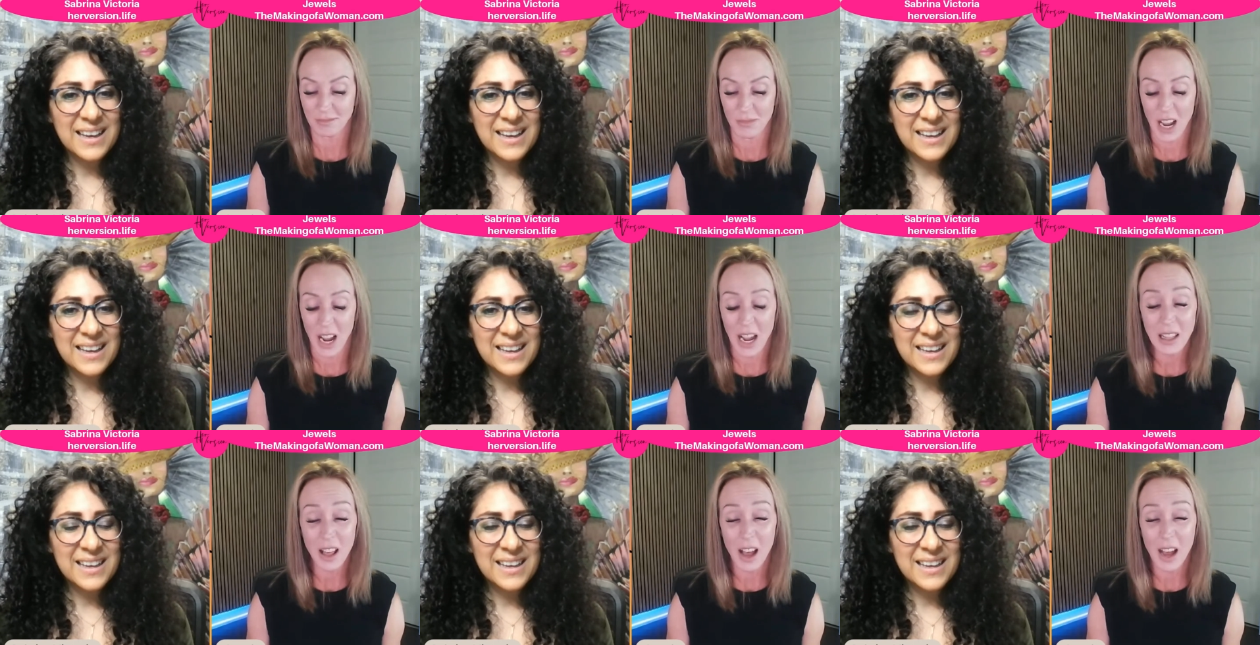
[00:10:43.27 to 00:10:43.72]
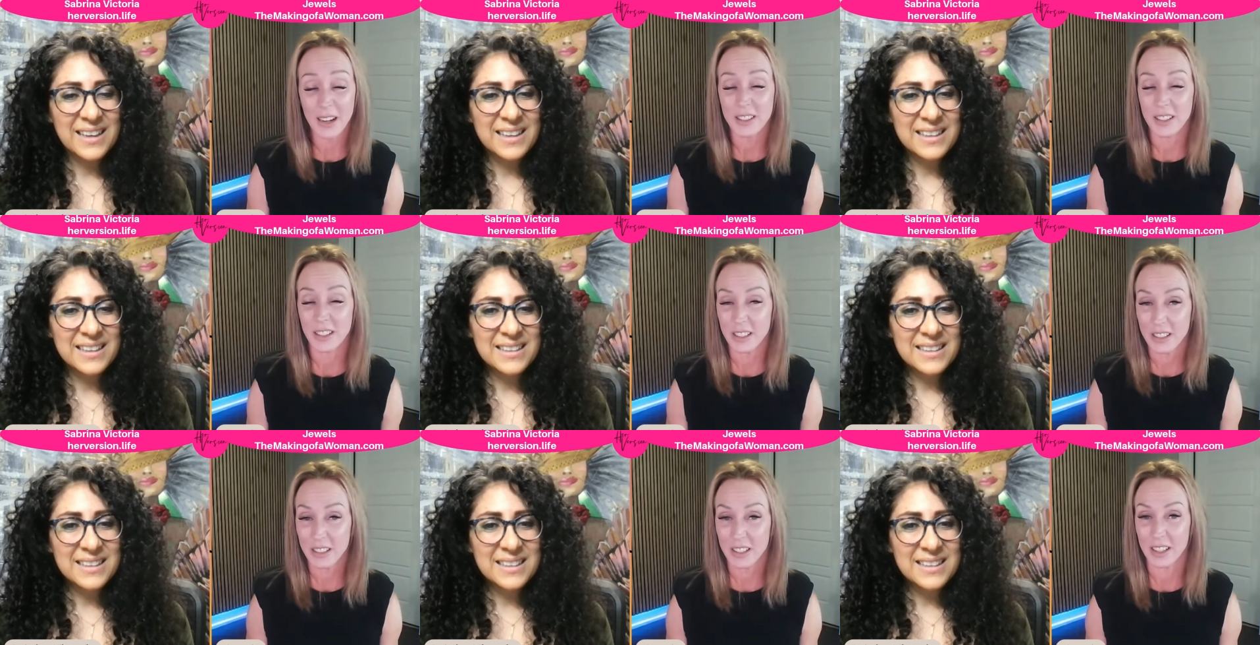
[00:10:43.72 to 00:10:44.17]
Speaker 1: I locked
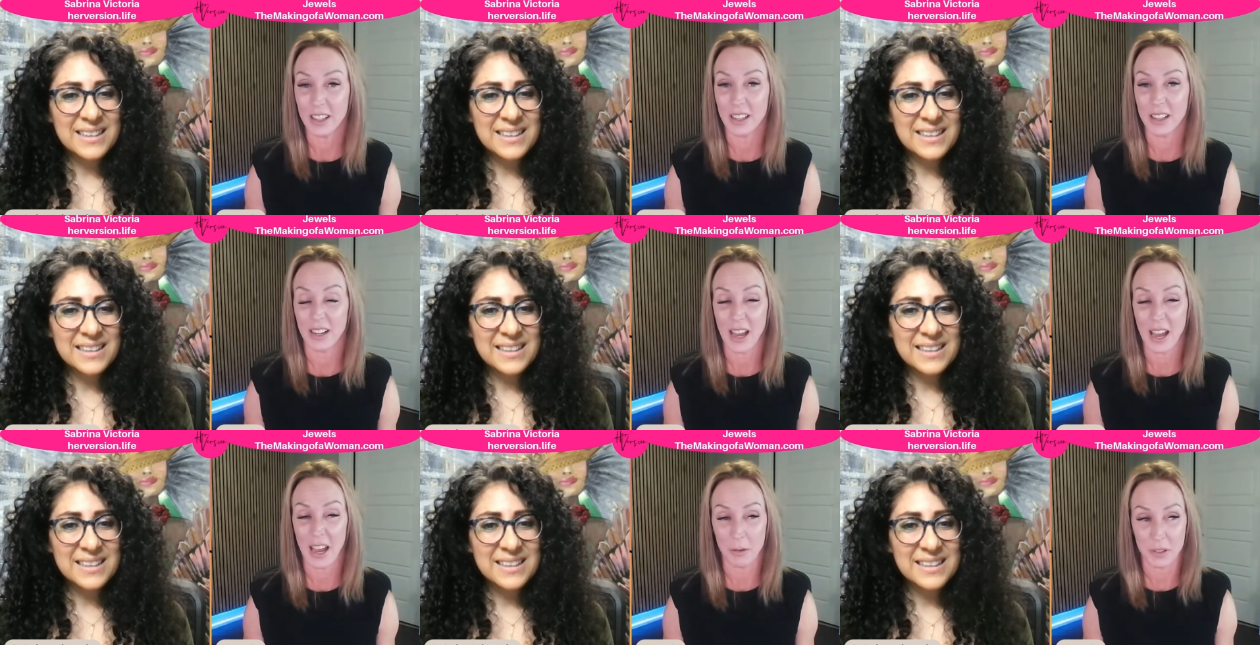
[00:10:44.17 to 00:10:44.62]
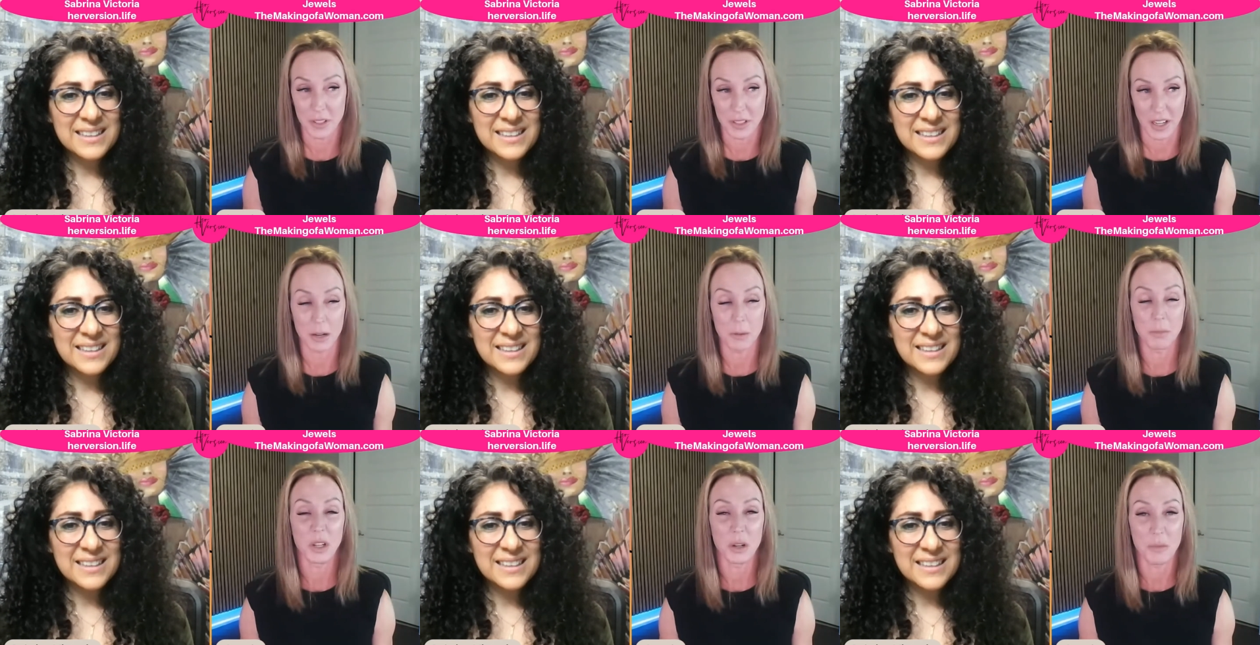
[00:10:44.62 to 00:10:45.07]
in and I was on
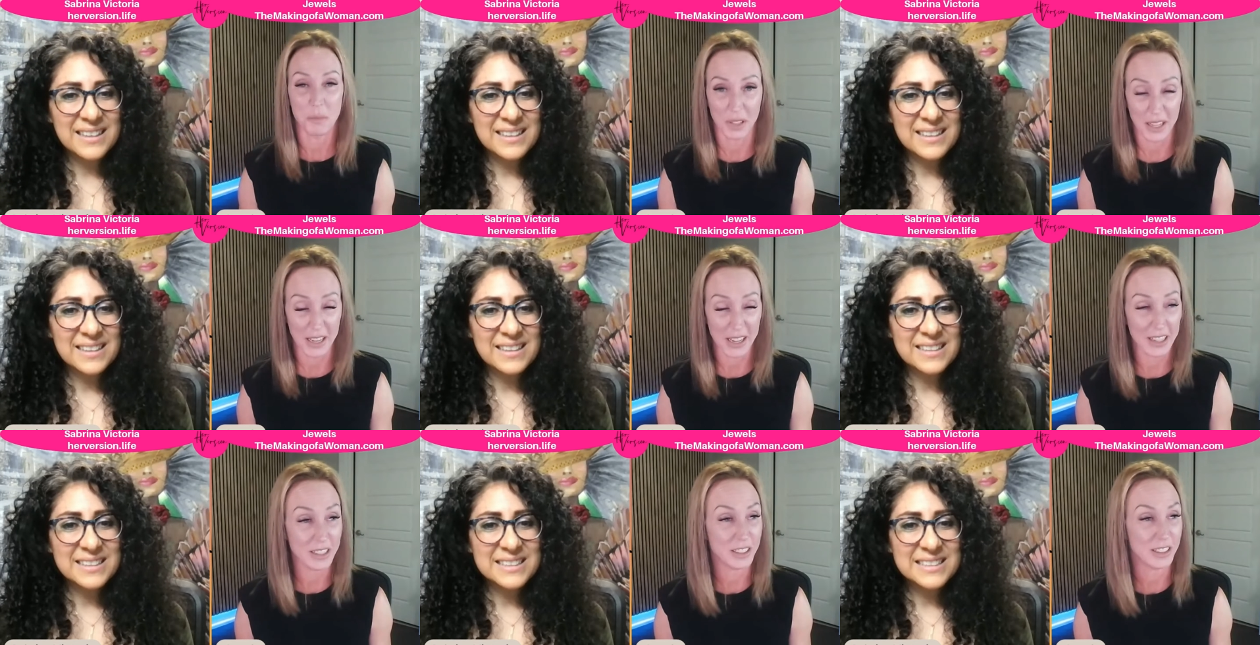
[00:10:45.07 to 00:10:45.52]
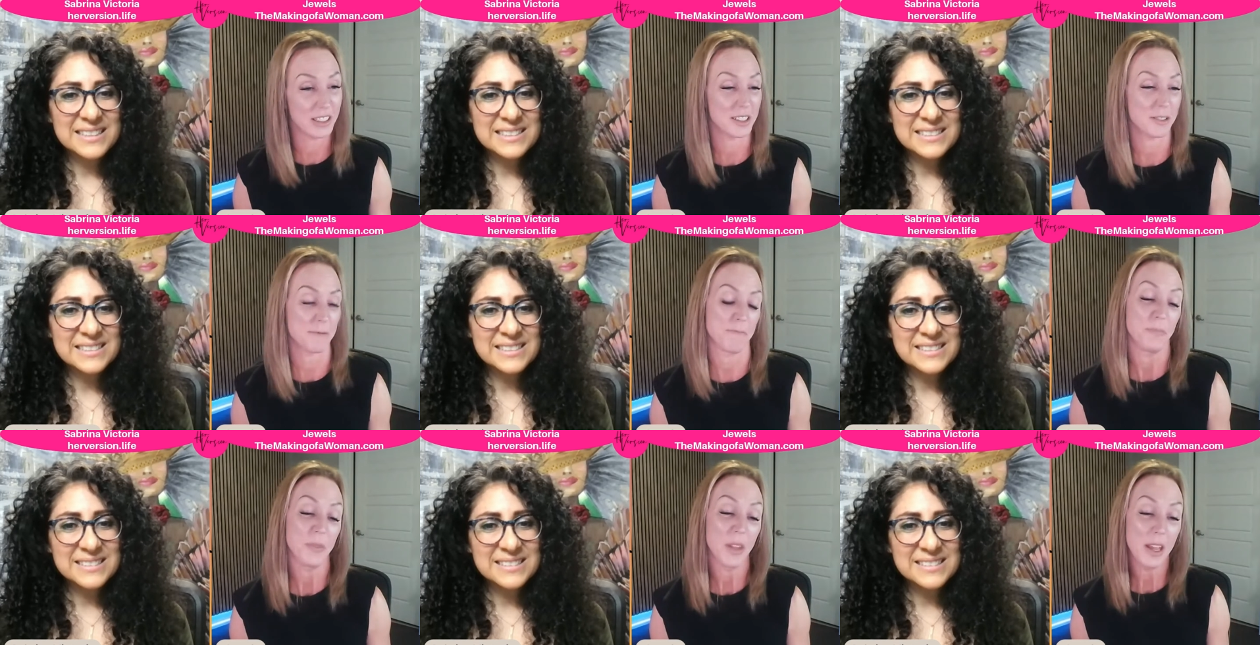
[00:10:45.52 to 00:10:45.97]
a meal plan
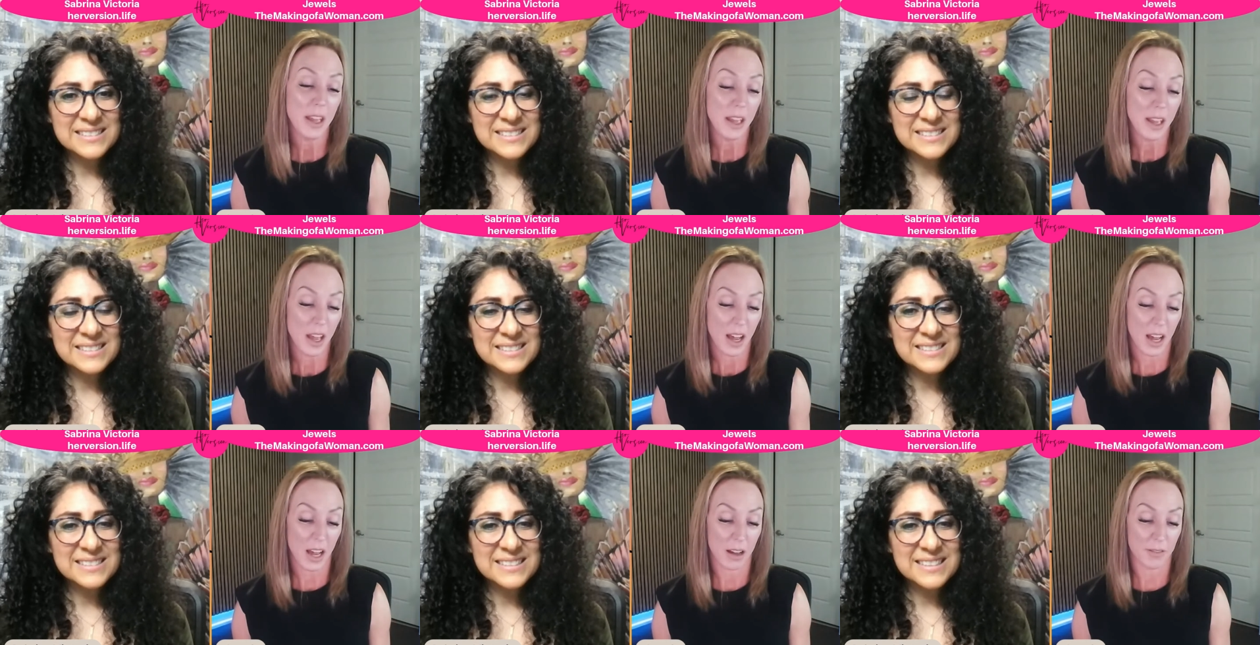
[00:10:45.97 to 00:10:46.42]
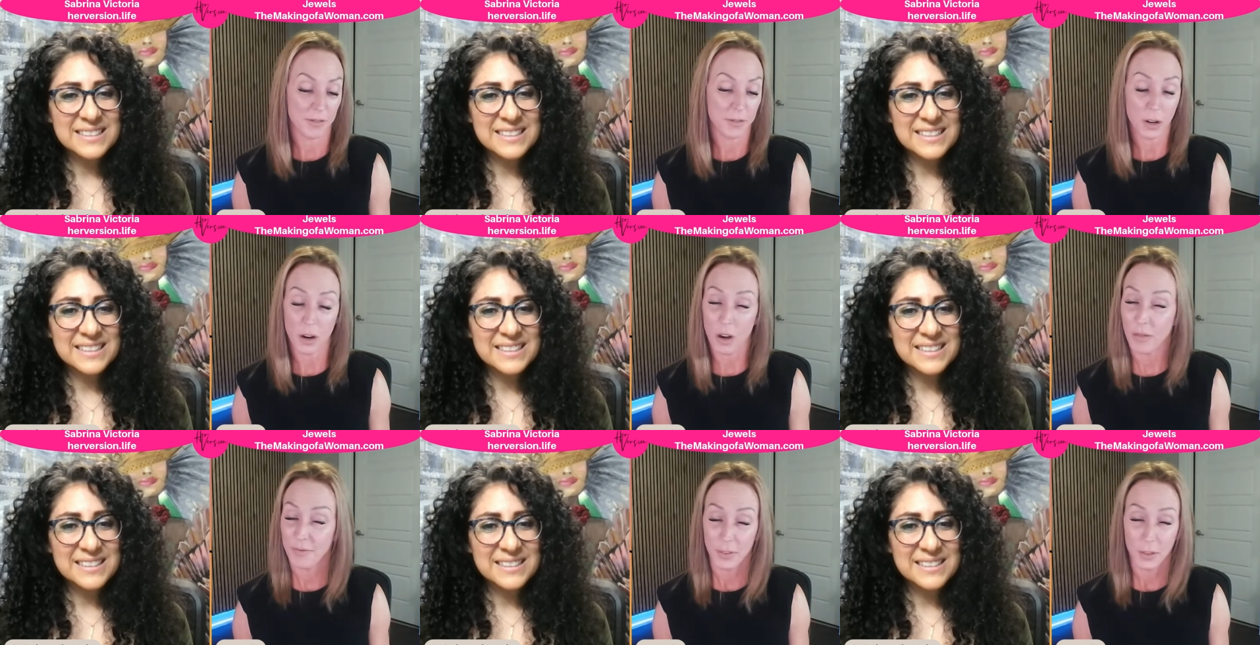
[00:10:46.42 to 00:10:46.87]
and uh, for
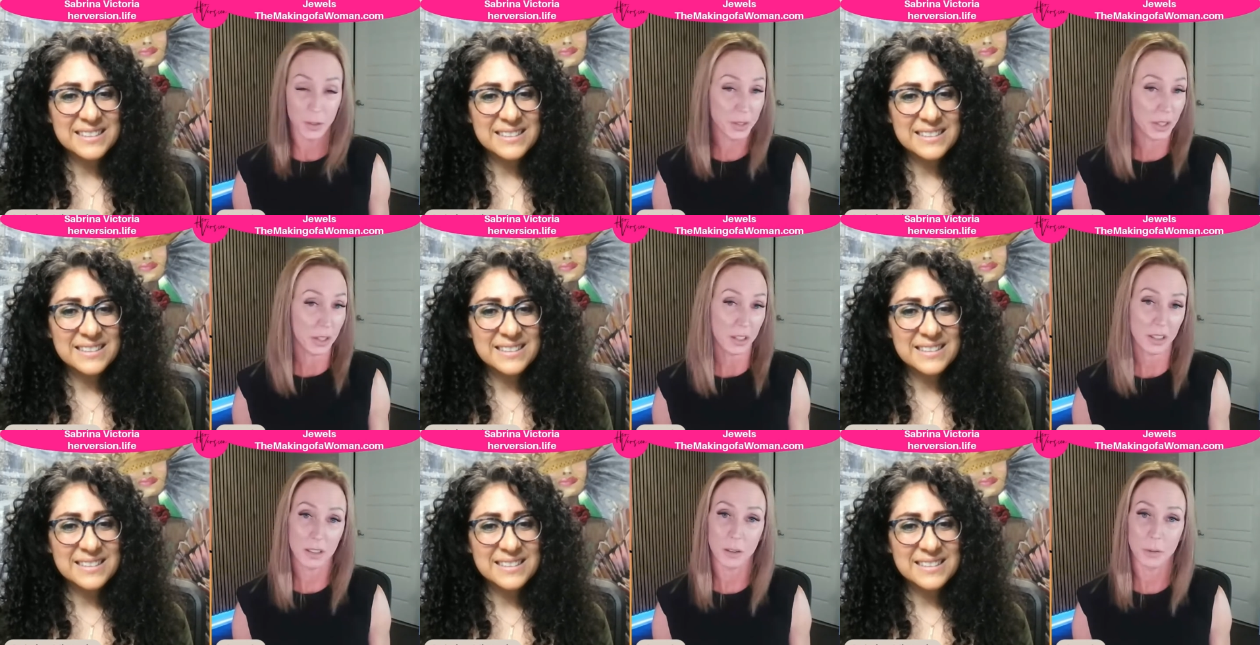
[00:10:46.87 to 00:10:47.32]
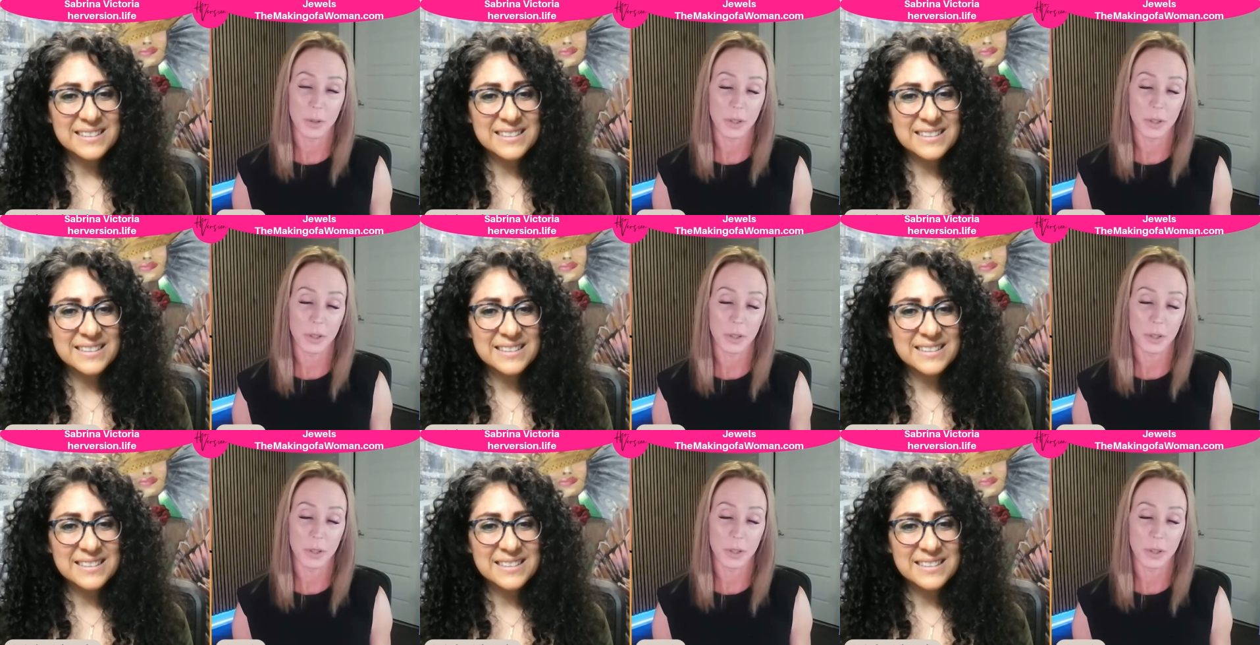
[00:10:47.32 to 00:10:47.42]
a full year